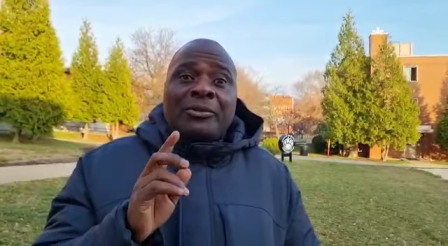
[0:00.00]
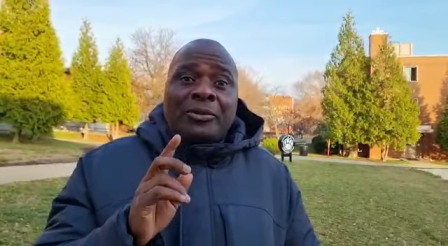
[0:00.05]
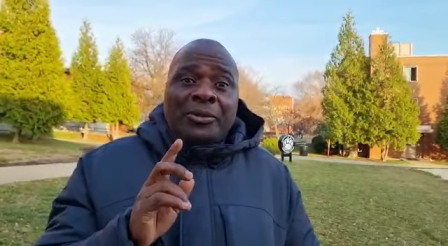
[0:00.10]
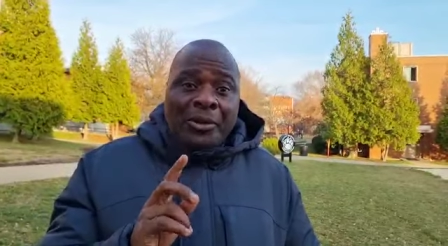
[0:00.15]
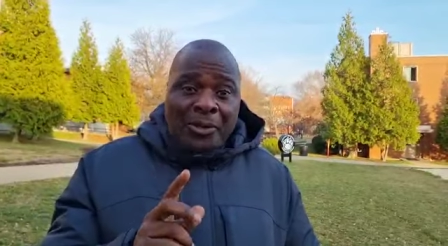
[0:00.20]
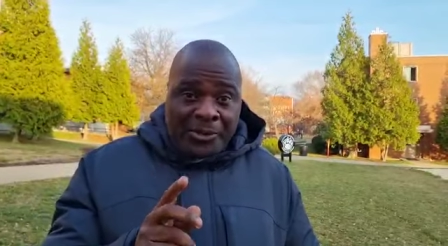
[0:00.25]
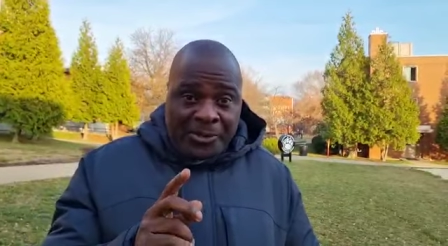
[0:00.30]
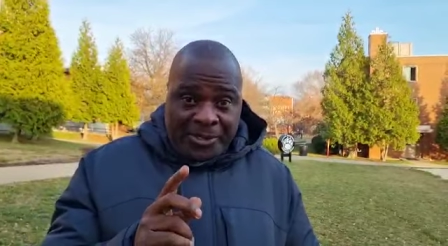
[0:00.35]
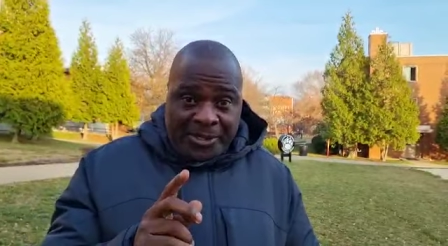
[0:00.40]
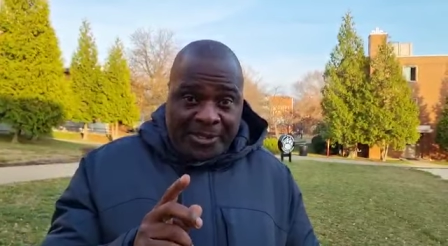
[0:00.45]

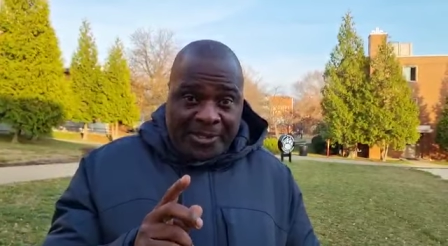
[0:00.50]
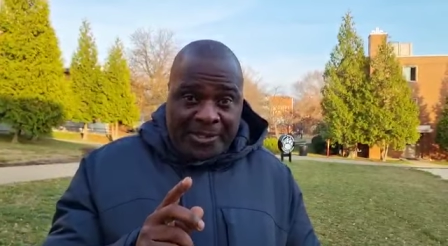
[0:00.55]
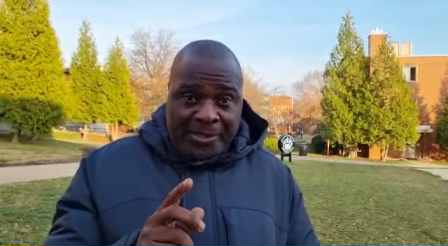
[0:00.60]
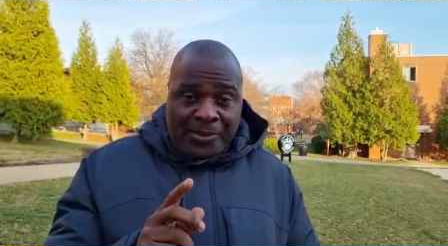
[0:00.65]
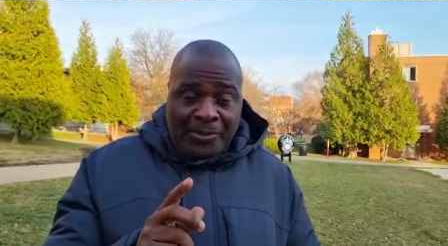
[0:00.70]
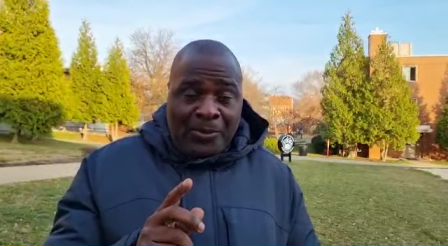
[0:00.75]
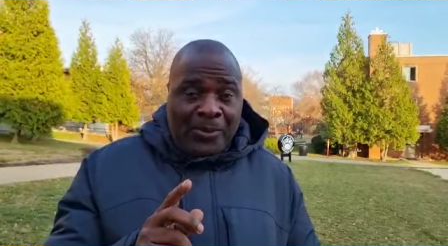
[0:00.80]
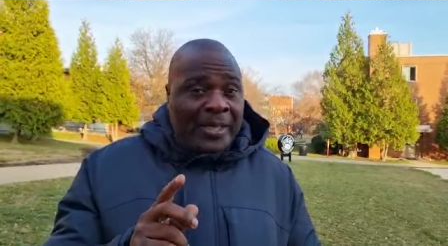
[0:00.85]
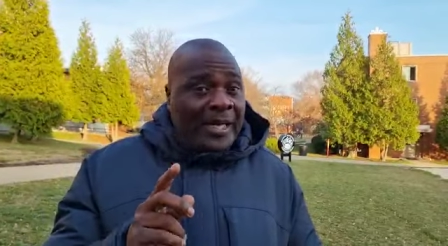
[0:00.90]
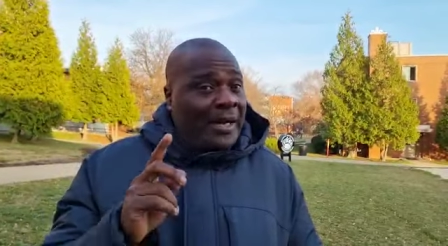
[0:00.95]
those
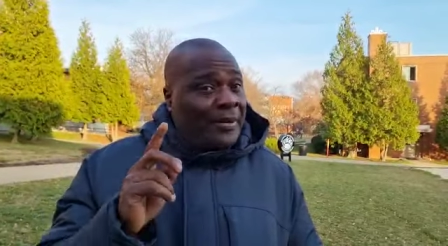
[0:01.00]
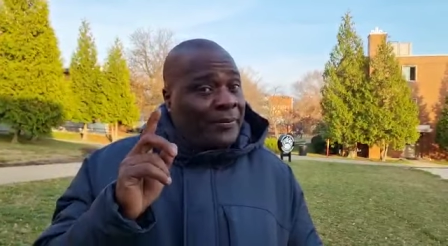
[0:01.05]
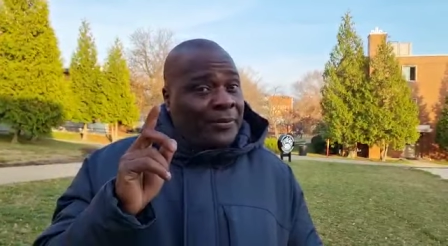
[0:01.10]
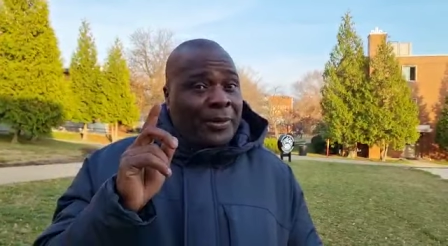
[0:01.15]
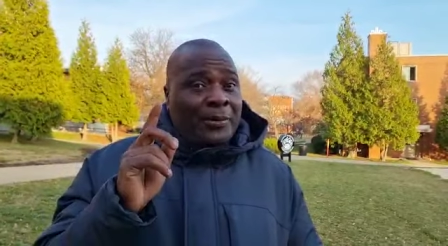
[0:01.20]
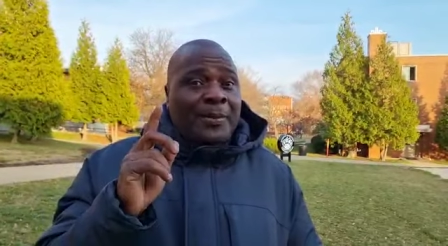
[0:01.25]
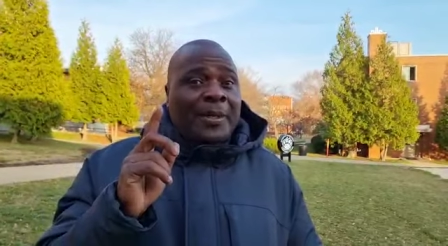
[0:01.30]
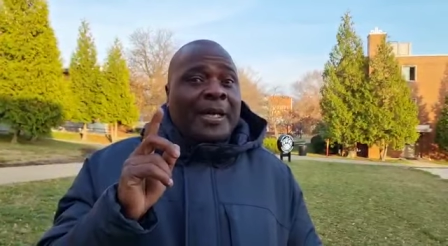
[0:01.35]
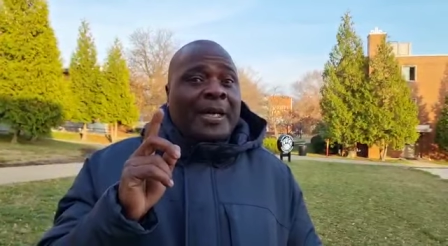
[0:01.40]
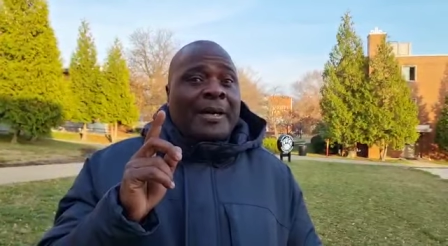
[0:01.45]
who come
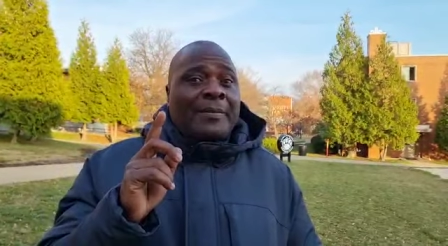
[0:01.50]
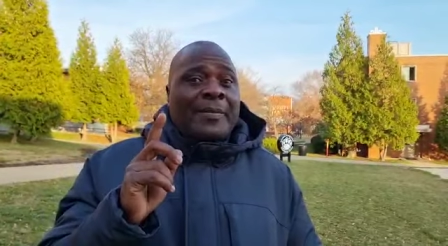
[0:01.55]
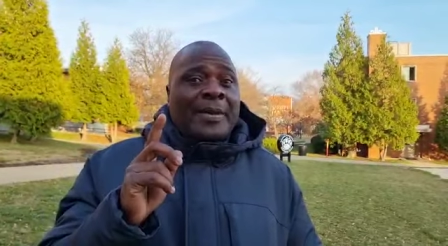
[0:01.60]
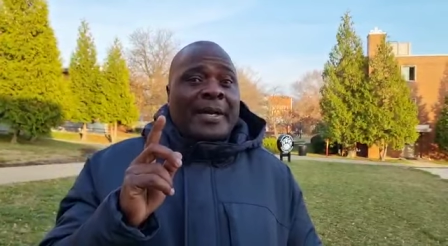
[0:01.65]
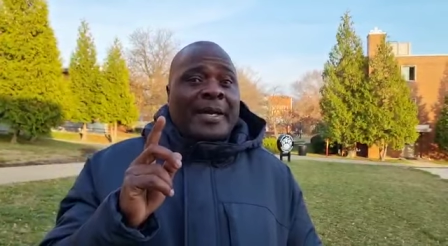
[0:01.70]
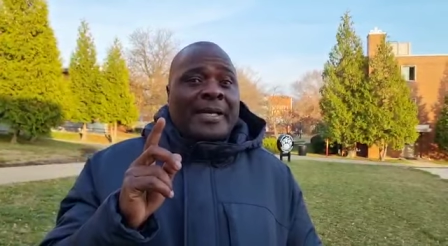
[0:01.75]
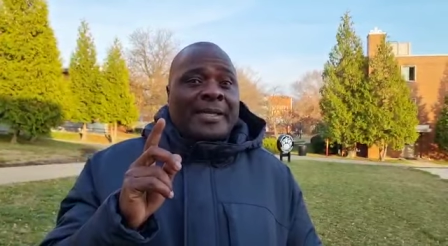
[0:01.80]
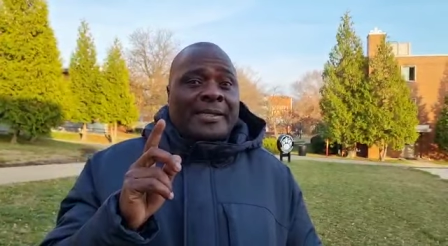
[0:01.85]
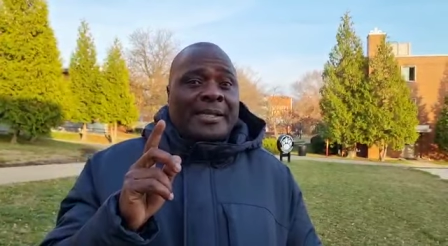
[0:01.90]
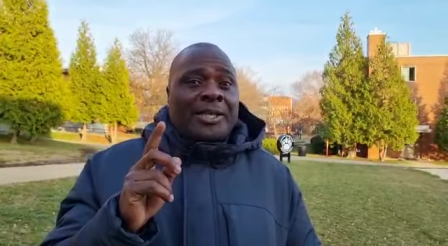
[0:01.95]
from
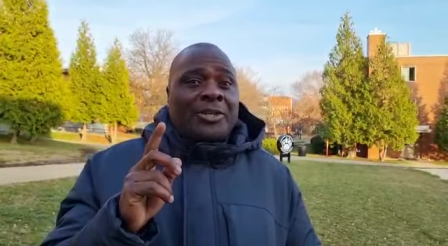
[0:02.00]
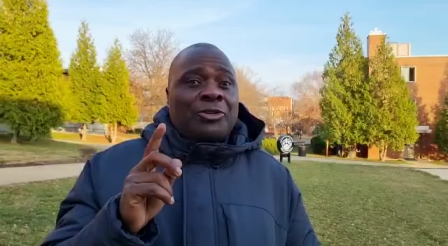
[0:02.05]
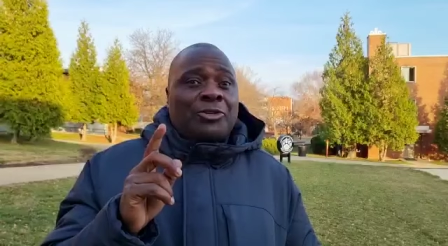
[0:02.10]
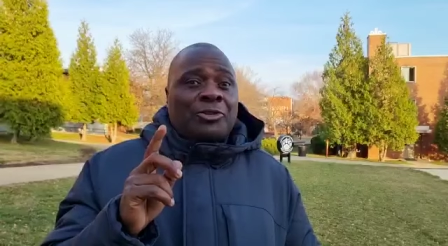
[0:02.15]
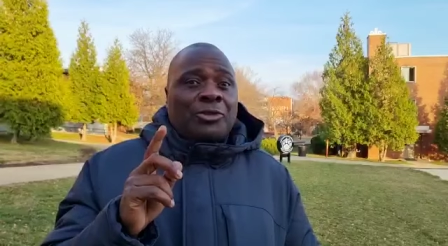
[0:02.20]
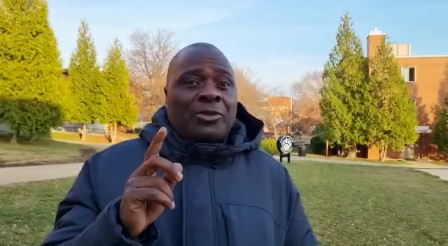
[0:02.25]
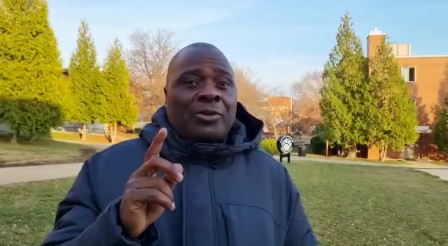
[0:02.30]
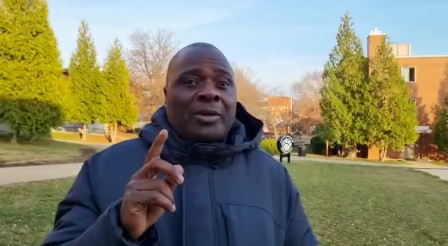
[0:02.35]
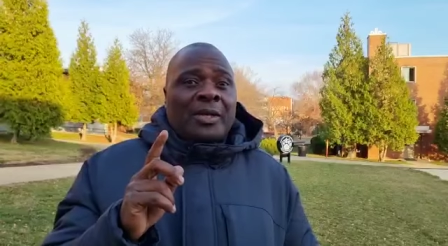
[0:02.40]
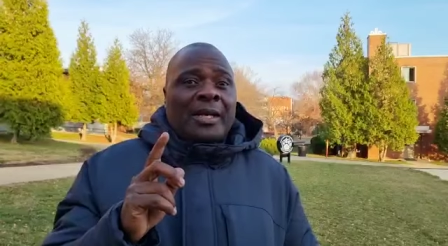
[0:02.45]
Kakamega
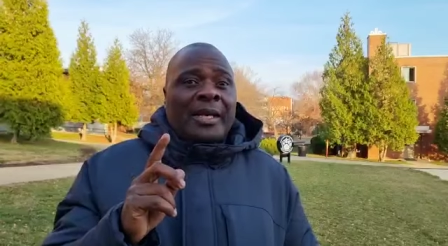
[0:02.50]
Central.